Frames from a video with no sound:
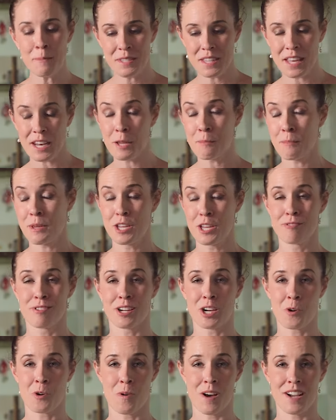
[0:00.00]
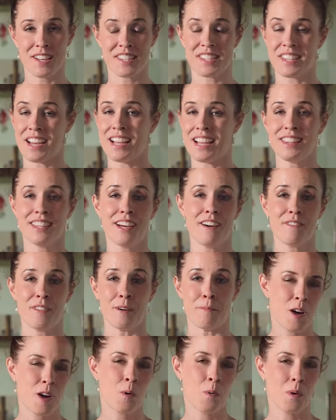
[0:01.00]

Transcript: sending me your requests. I love them.